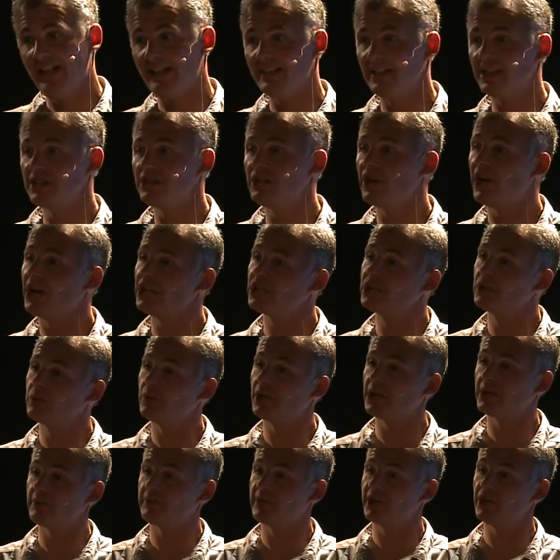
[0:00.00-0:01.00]
and then you also
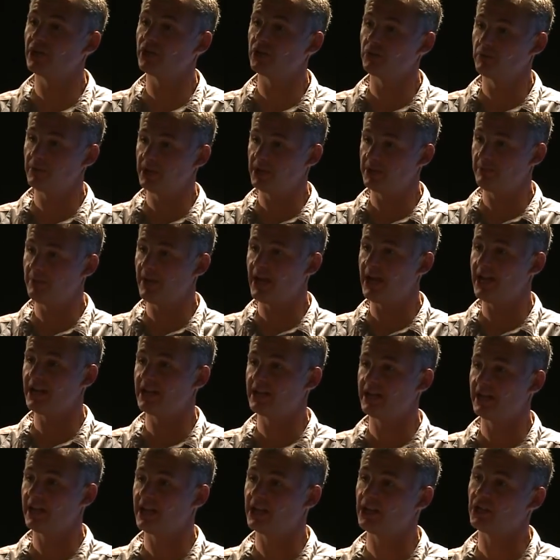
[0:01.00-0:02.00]
want to be able to reach
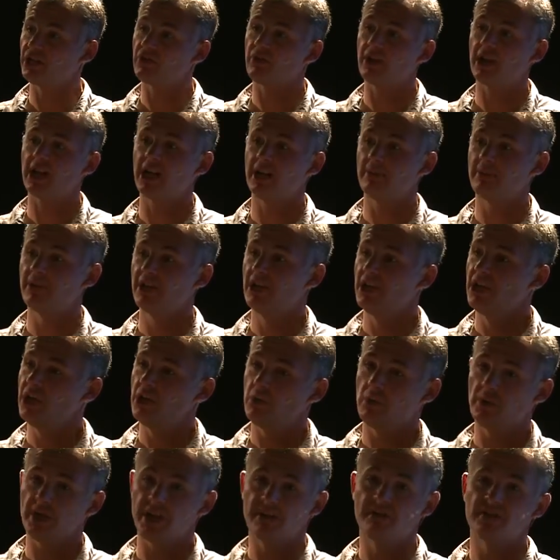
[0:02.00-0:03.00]
back and grab
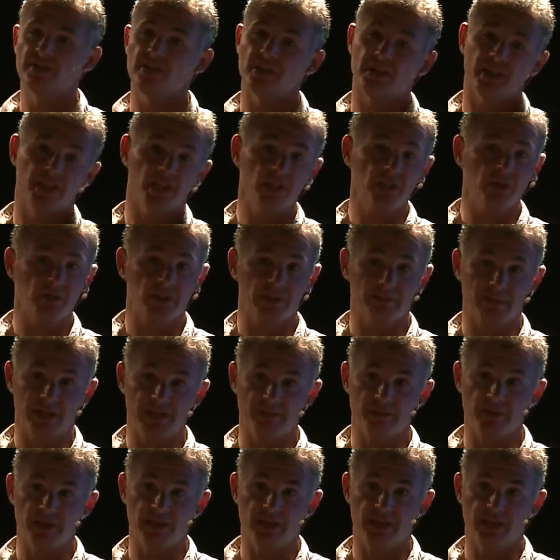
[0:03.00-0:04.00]
whatever their history
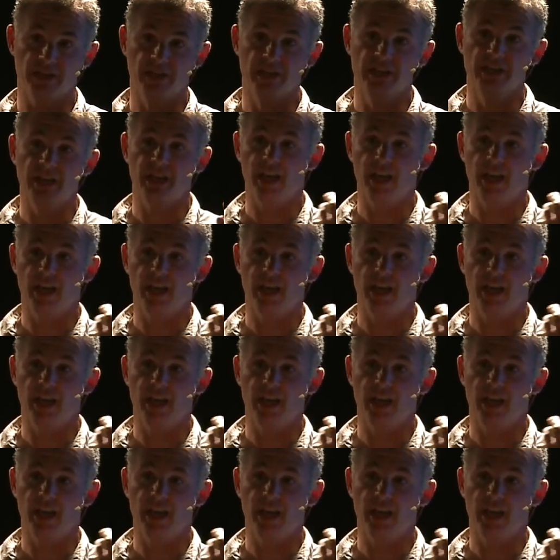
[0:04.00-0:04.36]
may be